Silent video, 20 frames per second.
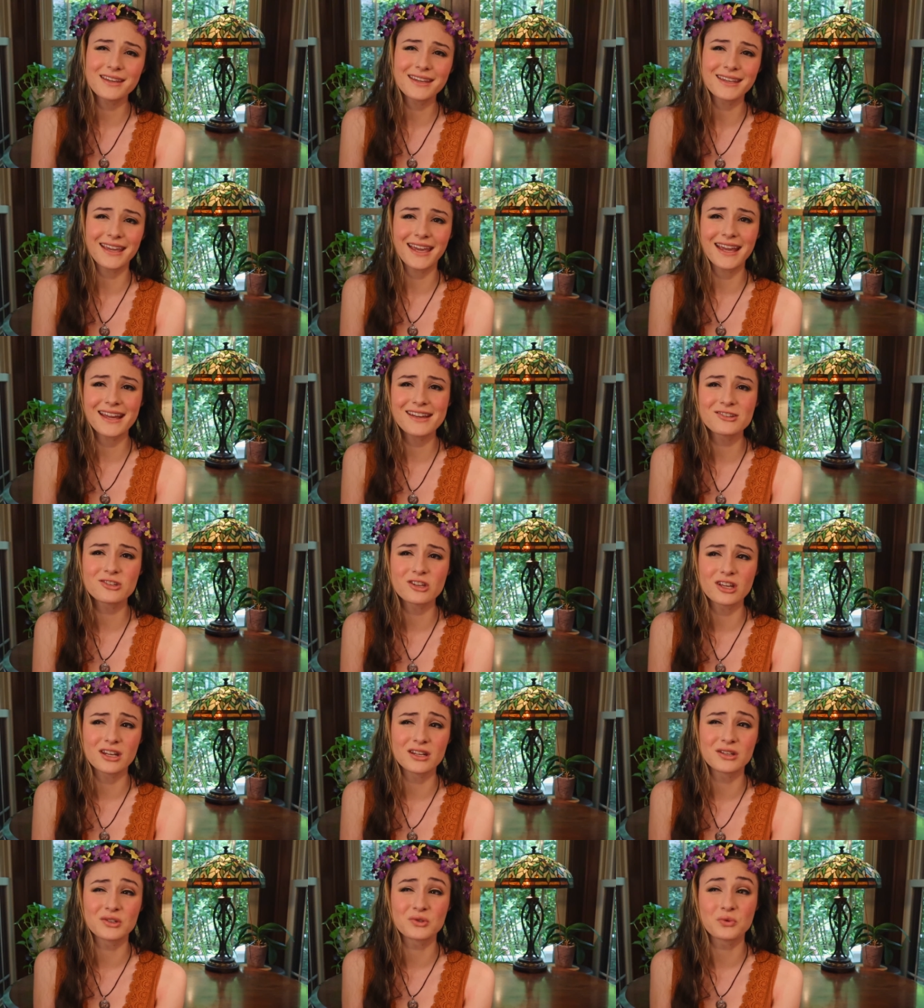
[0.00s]
engage
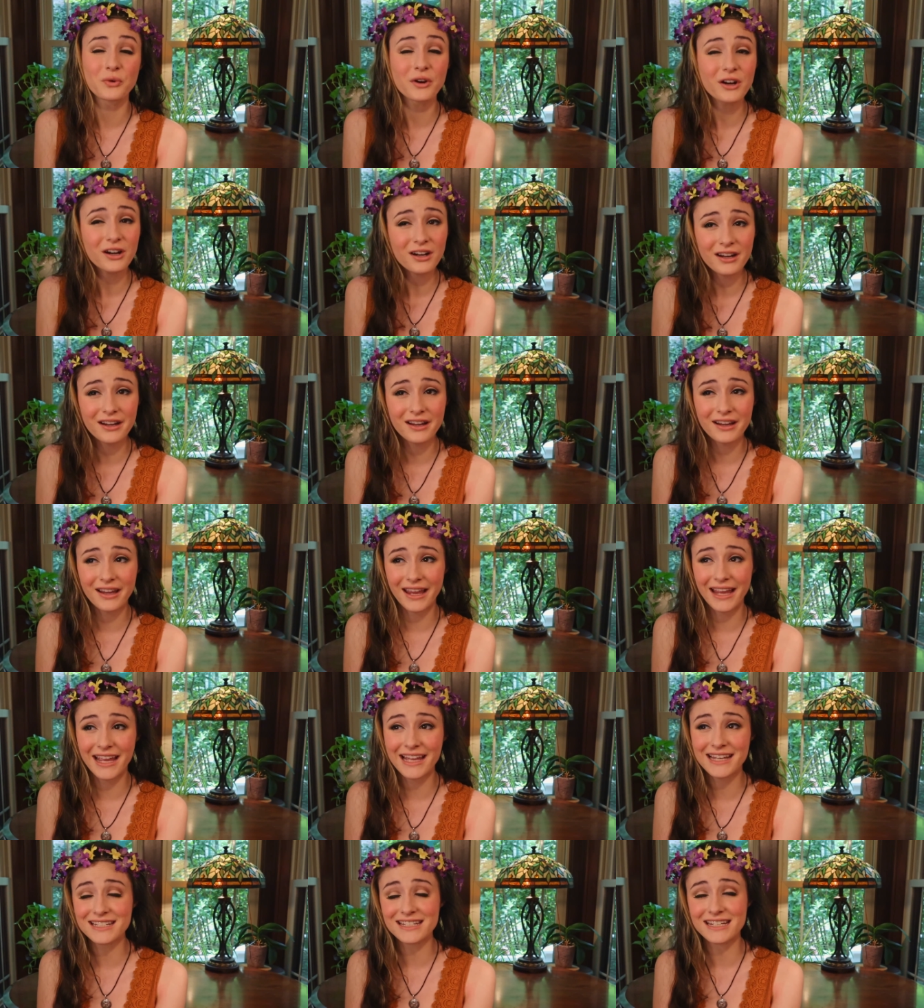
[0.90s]
in his work
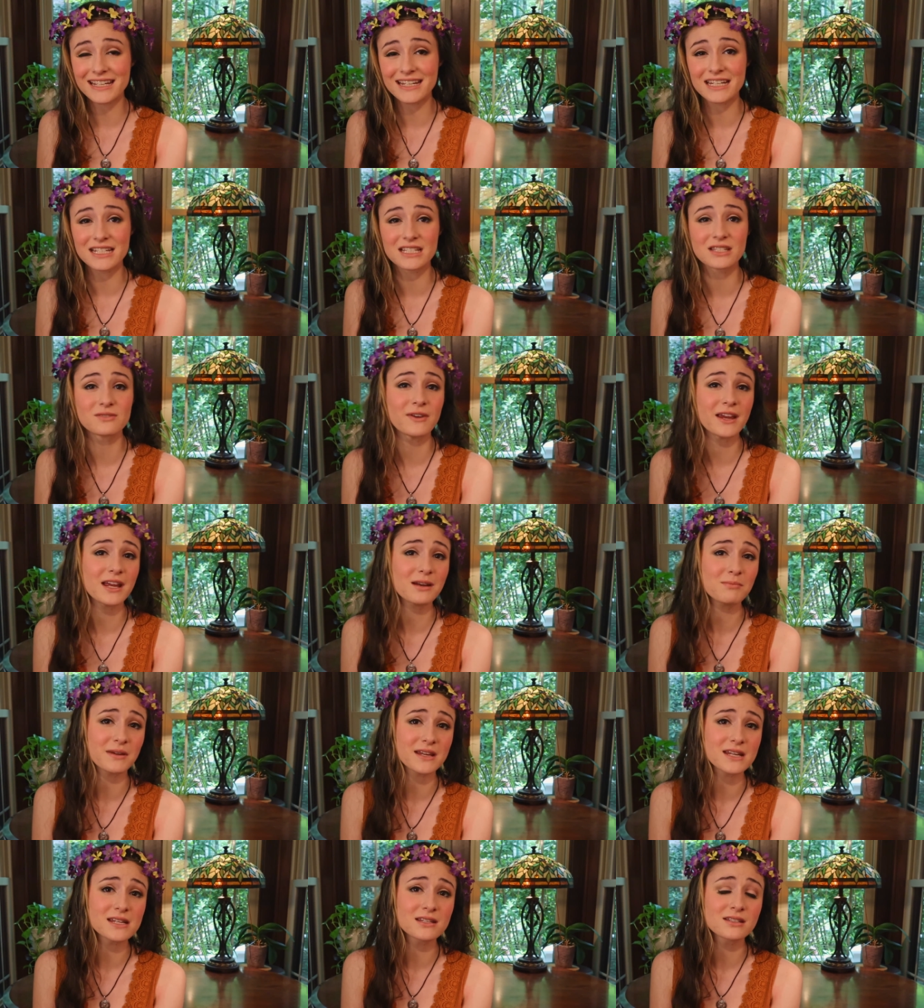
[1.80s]
and in his
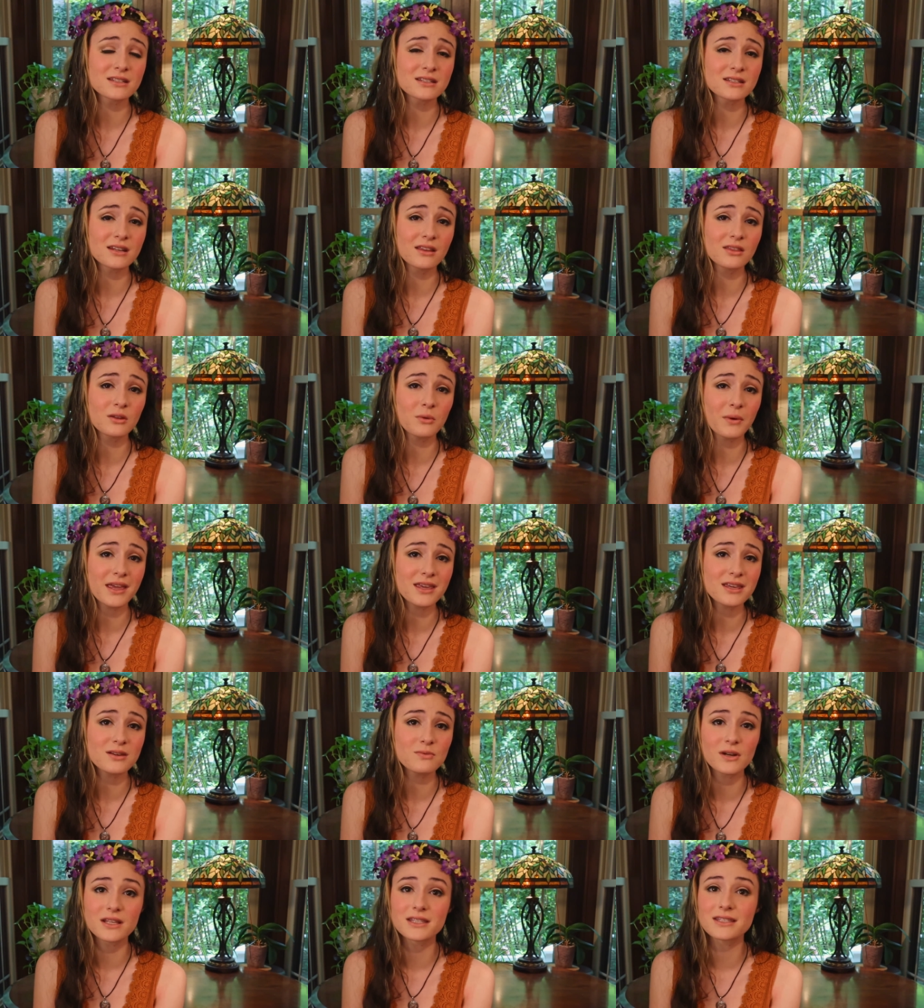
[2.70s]
fan base in the way
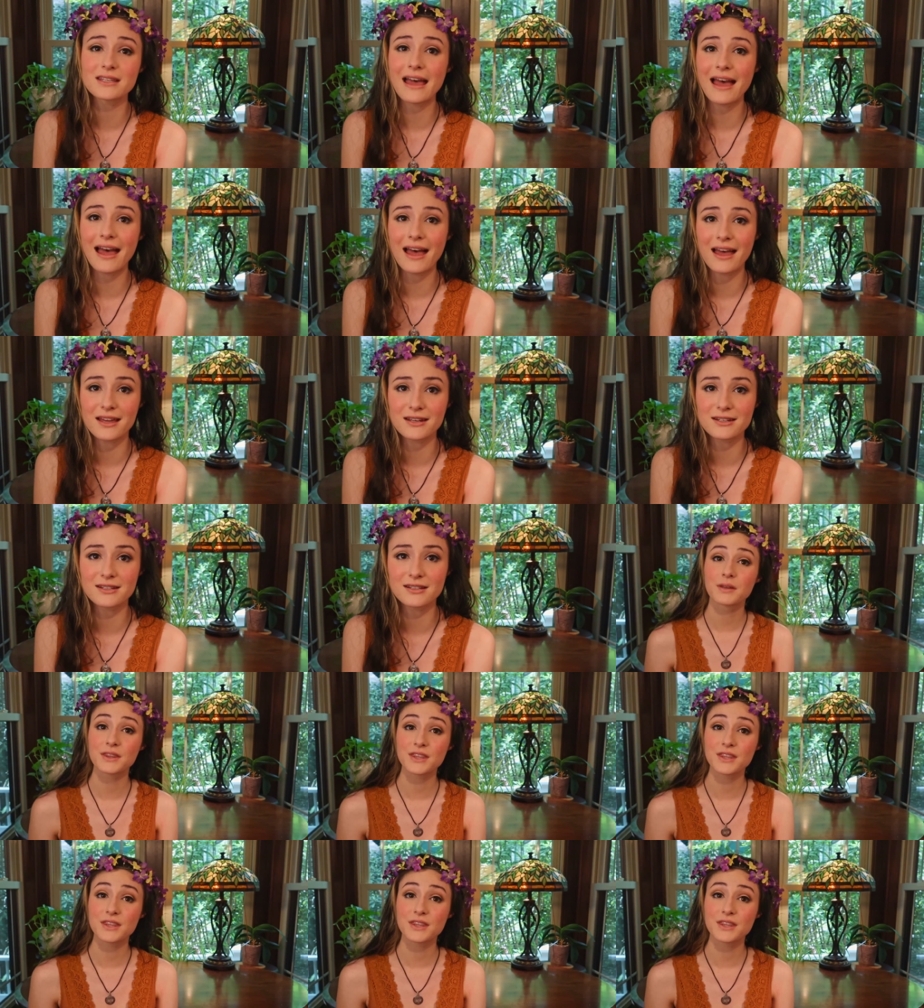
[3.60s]
he once had.